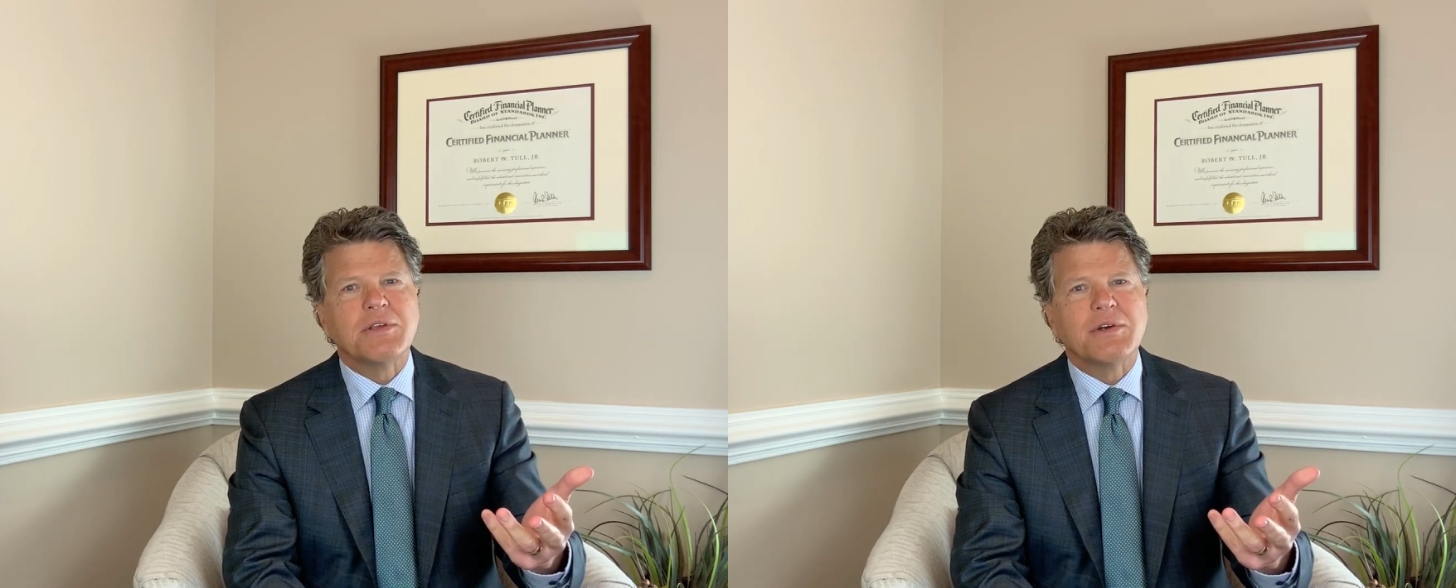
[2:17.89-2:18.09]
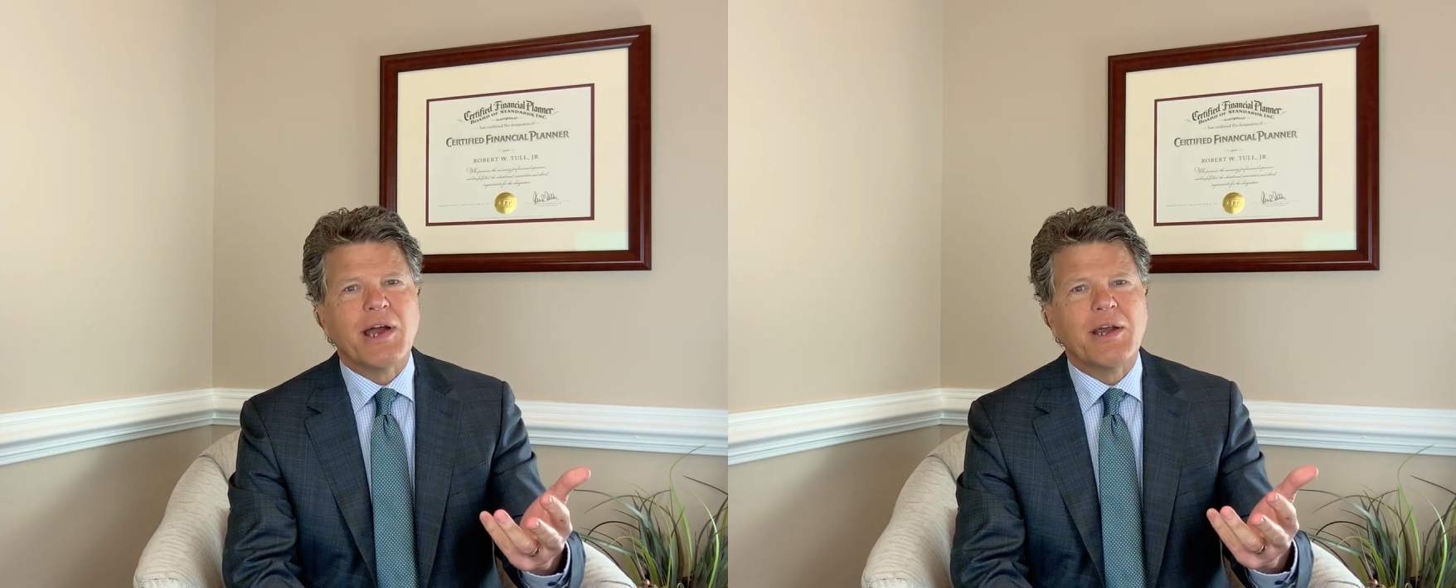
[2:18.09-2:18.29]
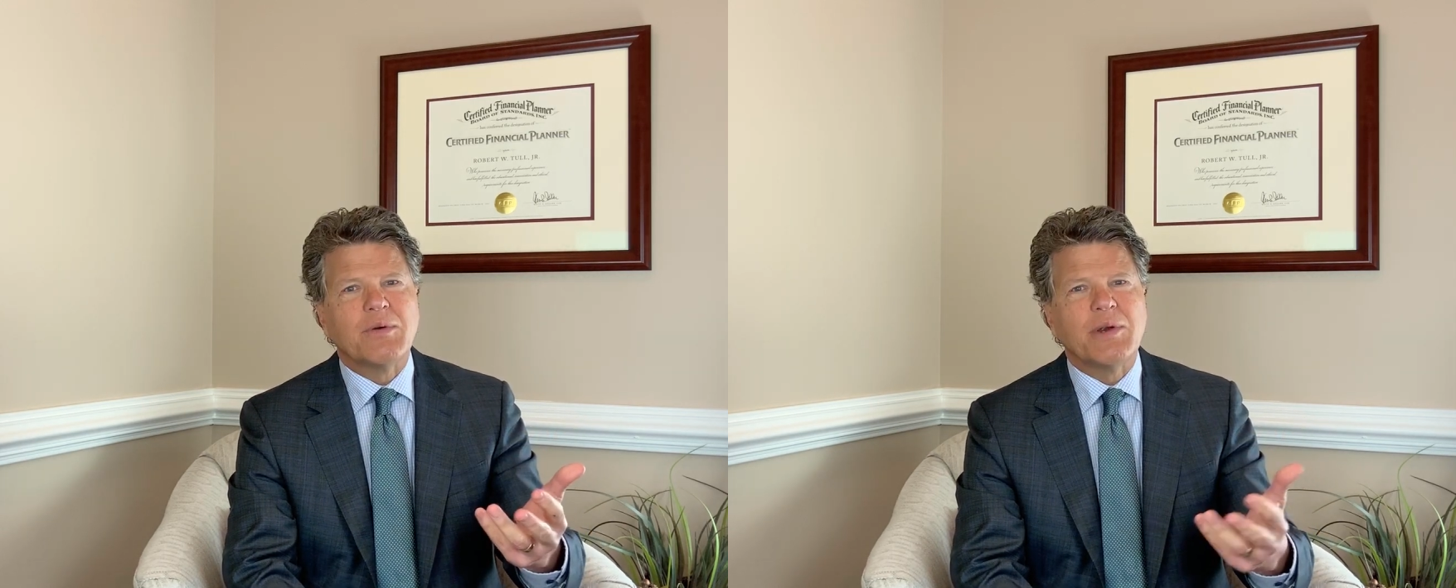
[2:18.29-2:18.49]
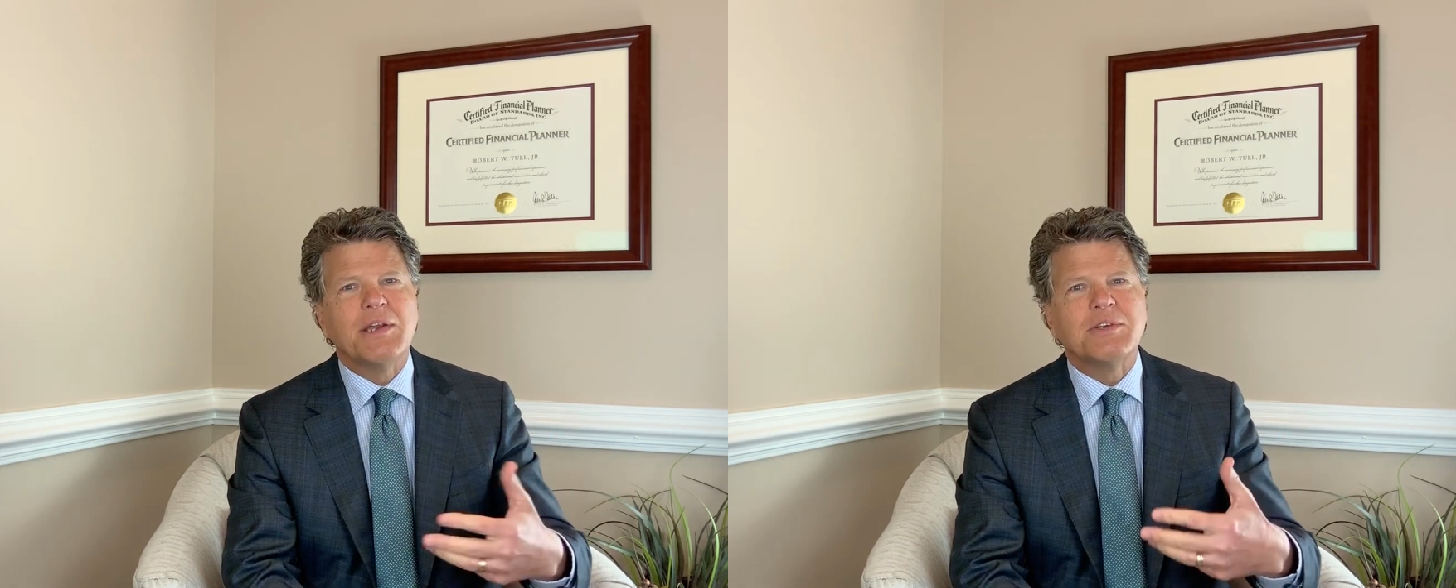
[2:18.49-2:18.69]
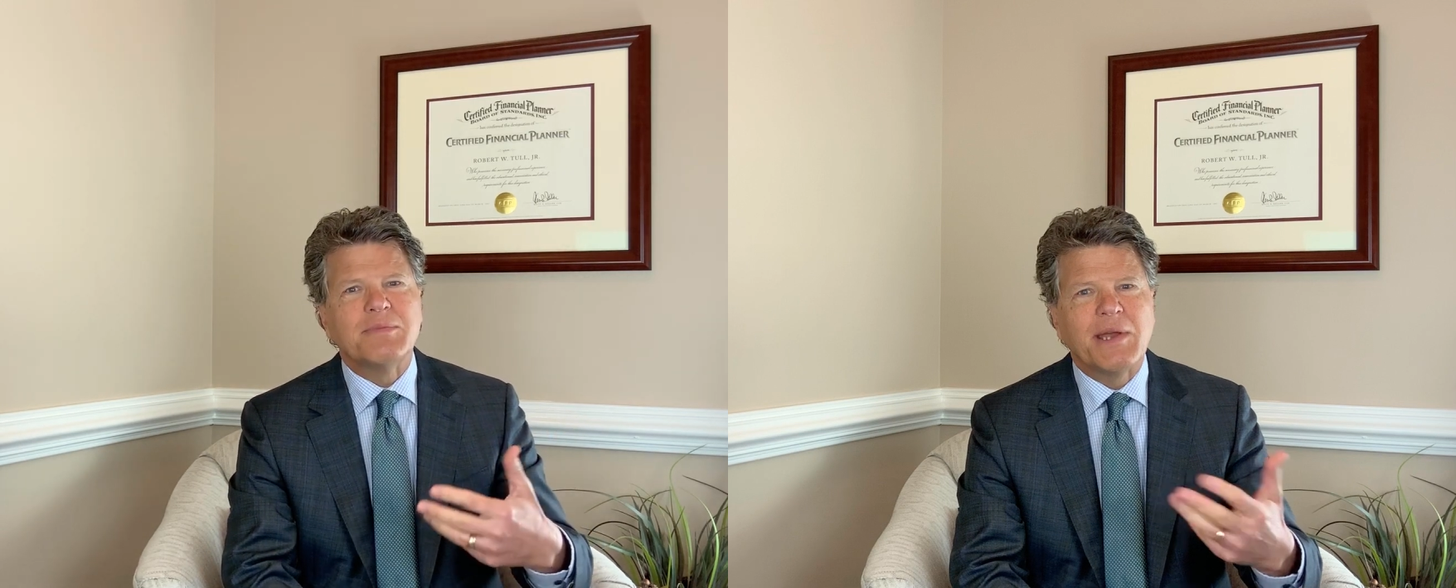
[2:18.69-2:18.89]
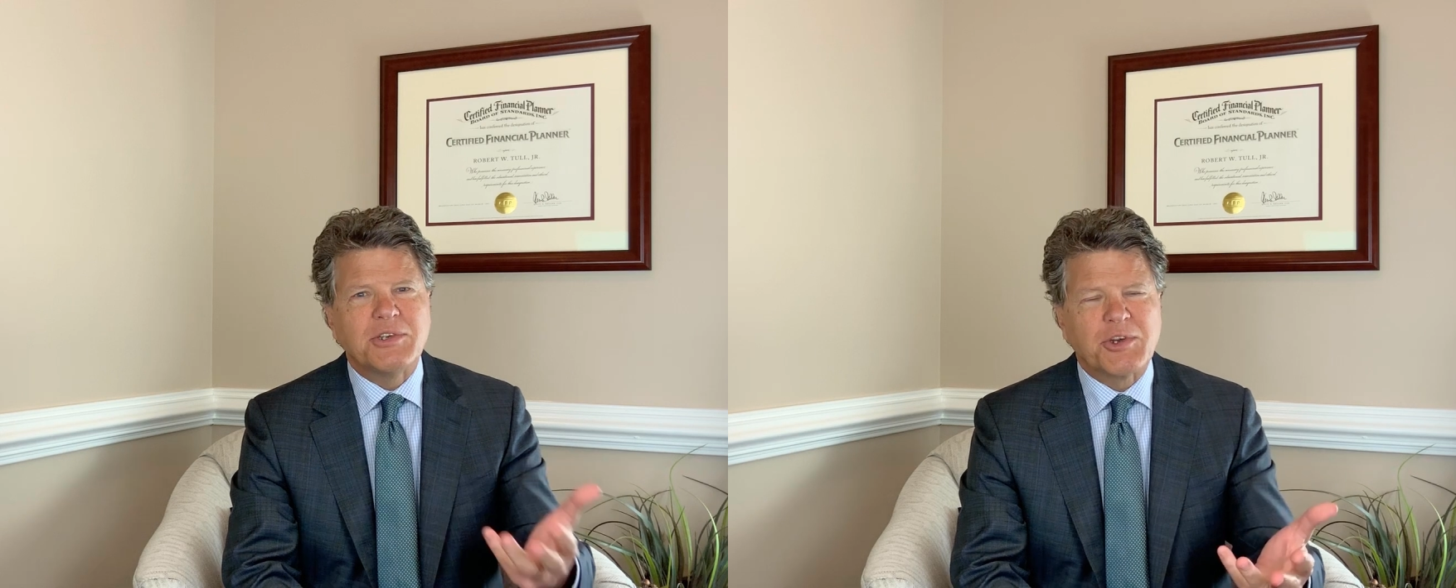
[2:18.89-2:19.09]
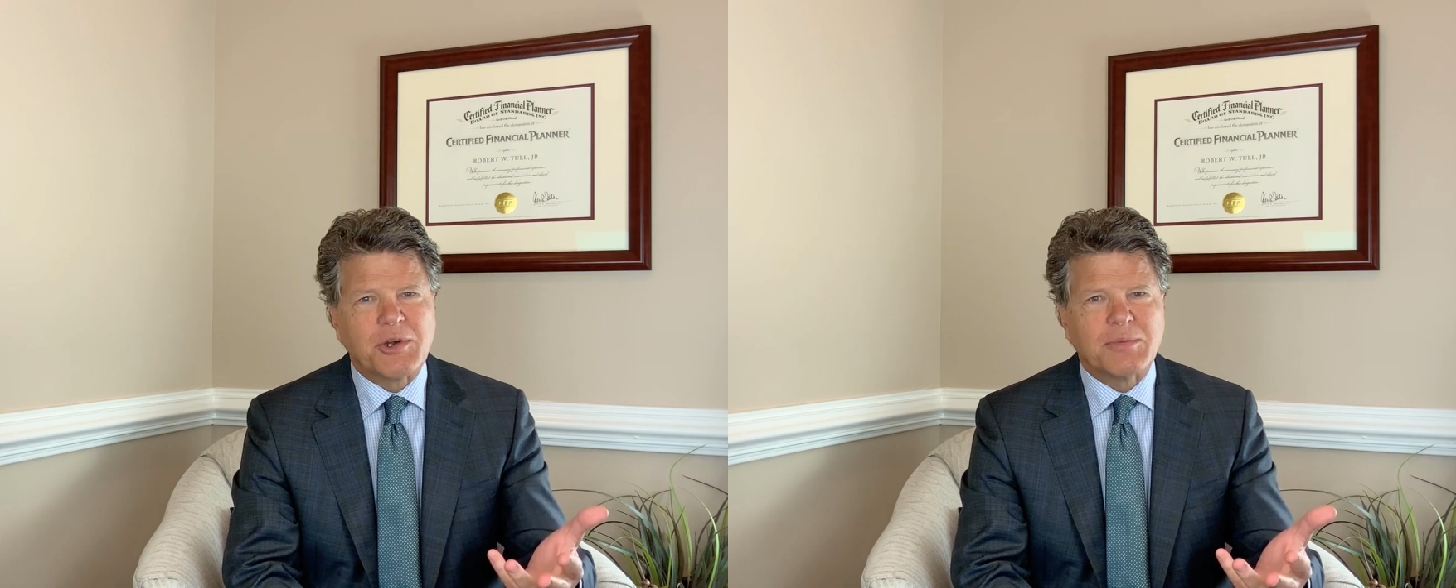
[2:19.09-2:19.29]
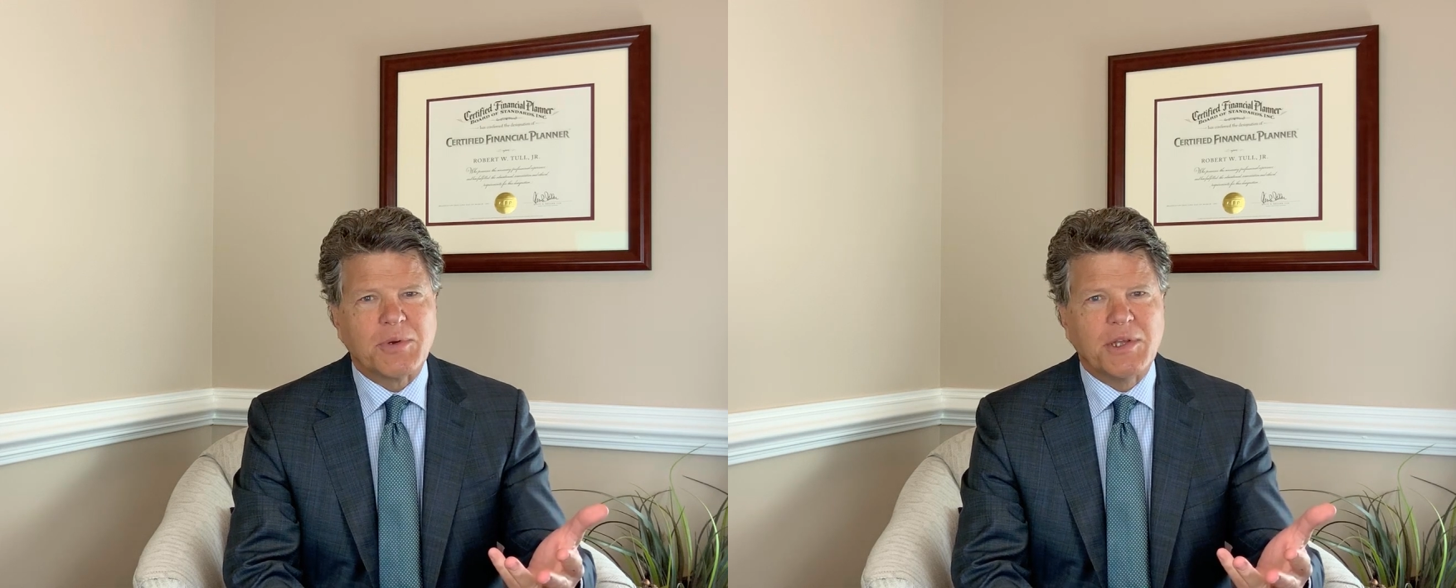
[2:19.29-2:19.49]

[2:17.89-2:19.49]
their IRA to make charitable